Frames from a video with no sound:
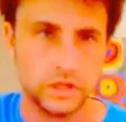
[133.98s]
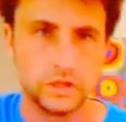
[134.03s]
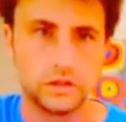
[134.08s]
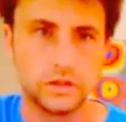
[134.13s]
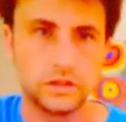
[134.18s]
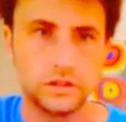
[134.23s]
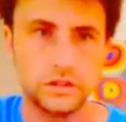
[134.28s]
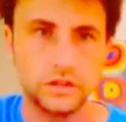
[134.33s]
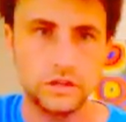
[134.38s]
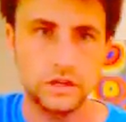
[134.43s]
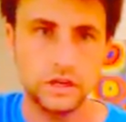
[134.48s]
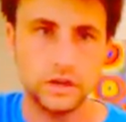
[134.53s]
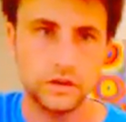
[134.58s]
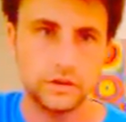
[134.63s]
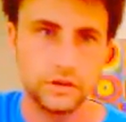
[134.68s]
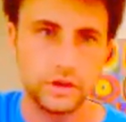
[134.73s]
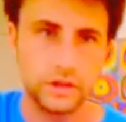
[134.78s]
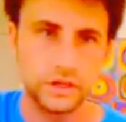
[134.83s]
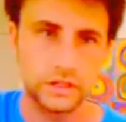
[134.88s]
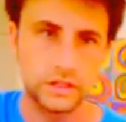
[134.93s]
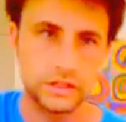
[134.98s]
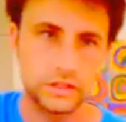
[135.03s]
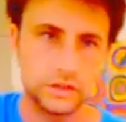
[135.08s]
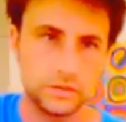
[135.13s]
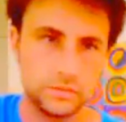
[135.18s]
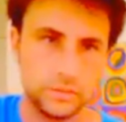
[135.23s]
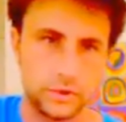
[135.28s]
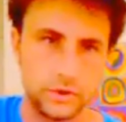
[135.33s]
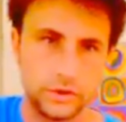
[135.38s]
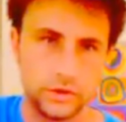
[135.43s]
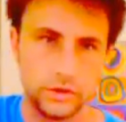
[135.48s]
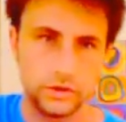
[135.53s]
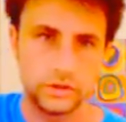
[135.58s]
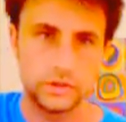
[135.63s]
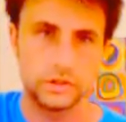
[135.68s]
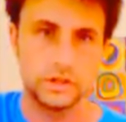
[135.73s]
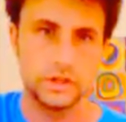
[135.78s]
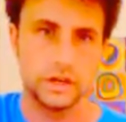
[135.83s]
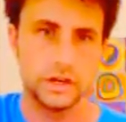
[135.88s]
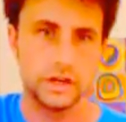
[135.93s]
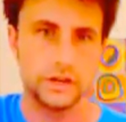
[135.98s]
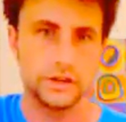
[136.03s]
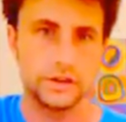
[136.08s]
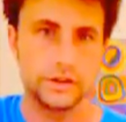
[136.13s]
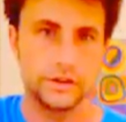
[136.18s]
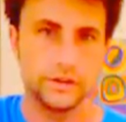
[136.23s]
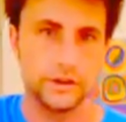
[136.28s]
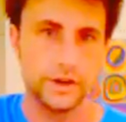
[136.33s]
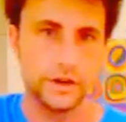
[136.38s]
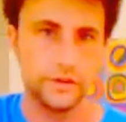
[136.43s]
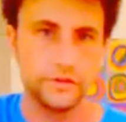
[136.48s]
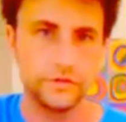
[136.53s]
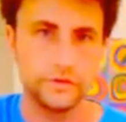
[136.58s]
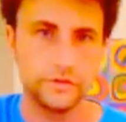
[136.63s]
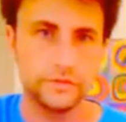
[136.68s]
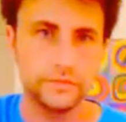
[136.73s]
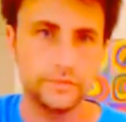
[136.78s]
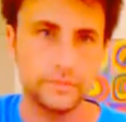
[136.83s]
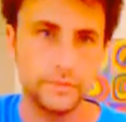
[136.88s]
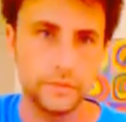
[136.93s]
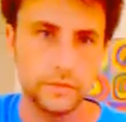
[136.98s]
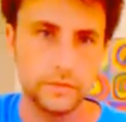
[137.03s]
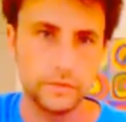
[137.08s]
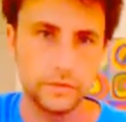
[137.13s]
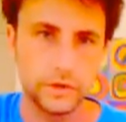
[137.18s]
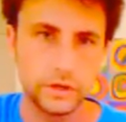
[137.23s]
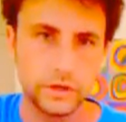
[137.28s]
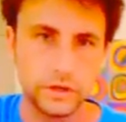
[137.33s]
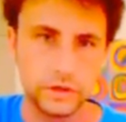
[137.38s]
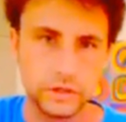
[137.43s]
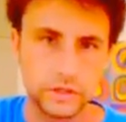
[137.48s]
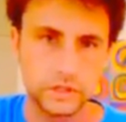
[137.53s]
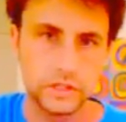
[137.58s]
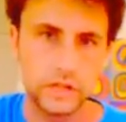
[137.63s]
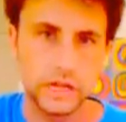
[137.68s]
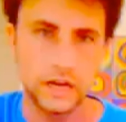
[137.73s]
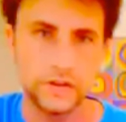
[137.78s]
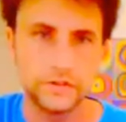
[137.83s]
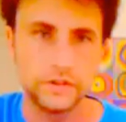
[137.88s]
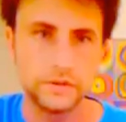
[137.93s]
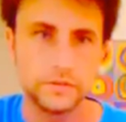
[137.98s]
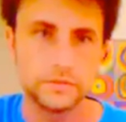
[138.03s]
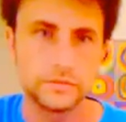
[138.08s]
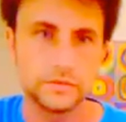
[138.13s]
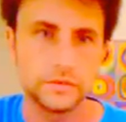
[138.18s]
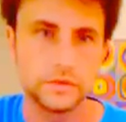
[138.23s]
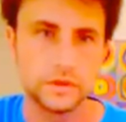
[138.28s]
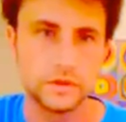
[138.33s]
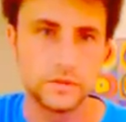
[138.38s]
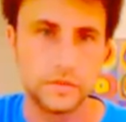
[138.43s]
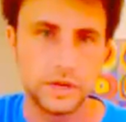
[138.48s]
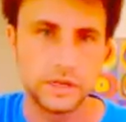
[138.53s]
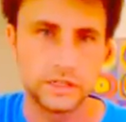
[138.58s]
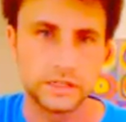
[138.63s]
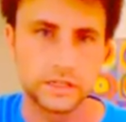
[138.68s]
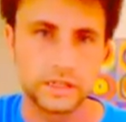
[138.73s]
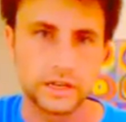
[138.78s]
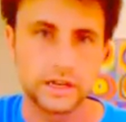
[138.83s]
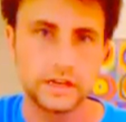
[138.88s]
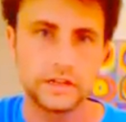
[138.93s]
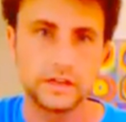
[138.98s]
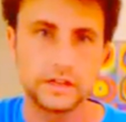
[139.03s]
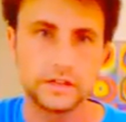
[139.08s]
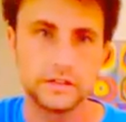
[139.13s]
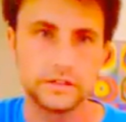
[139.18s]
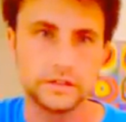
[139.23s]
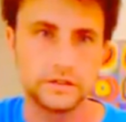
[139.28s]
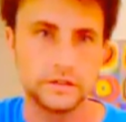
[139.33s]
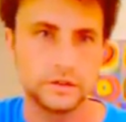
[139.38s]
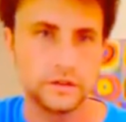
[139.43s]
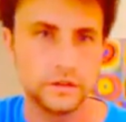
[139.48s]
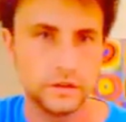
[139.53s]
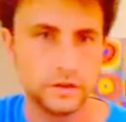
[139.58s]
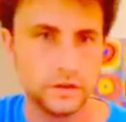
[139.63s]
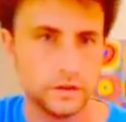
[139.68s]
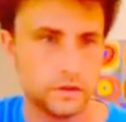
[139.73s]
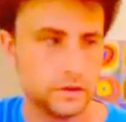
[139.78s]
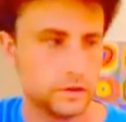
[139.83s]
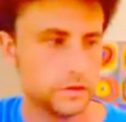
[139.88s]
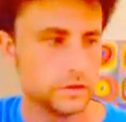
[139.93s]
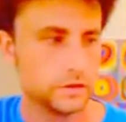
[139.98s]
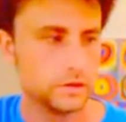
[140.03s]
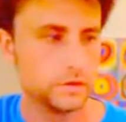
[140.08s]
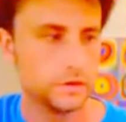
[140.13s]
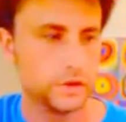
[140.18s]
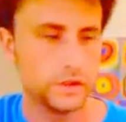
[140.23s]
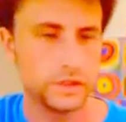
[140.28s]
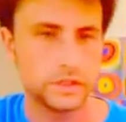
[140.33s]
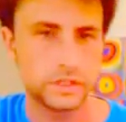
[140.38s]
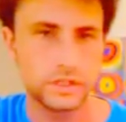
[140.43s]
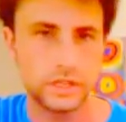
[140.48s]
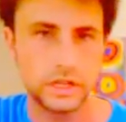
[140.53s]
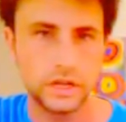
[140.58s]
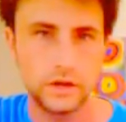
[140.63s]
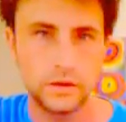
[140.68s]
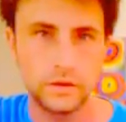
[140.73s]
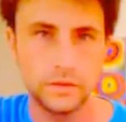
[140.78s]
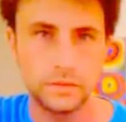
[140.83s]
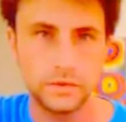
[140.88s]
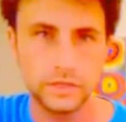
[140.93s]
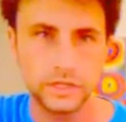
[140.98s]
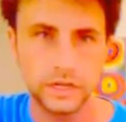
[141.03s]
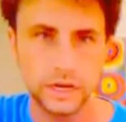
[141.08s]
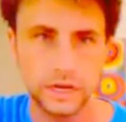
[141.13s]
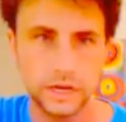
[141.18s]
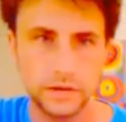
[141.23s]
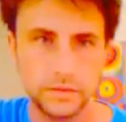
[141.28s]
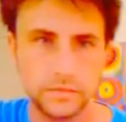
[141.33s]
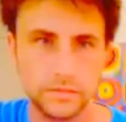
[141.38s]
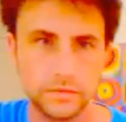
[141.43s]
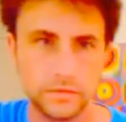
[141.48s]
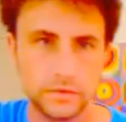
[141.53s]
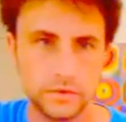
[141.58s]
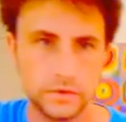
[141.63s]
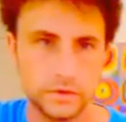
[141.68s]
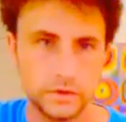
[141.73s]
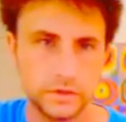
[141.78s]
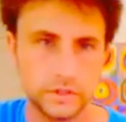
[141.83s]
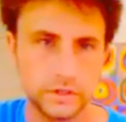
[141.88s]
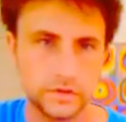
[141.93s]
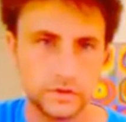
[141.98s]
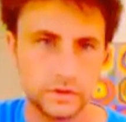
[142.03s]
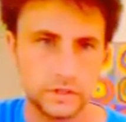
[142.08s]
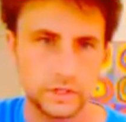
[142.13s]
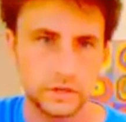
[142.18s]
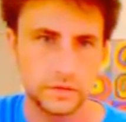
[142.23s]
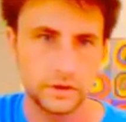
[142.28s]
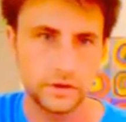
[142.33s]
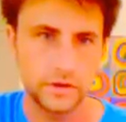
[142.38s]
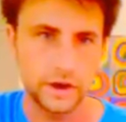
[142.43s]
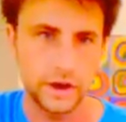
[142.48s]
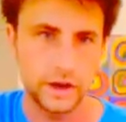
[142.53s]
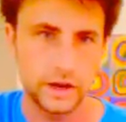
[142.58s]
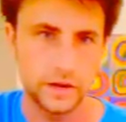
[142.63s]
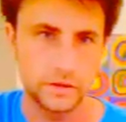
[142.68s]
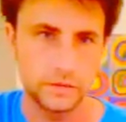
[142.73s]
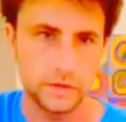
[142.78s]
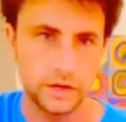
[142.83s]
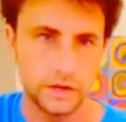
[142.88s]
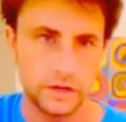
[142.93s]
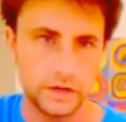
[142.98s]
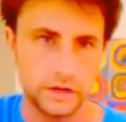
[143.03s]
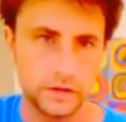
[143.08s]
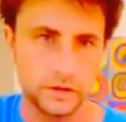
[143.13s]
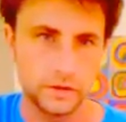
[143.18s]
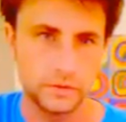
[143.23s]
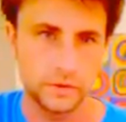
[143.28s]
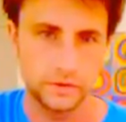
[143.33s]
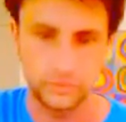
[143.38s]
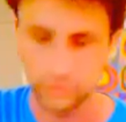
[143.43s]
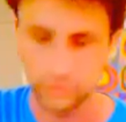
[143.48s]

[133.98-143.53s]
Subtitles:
so this is like a really simple standard riff, but it uses a lot of the basic ideas. So really slow, one more time. I'll see if you can see my right hand better. I'll do it with my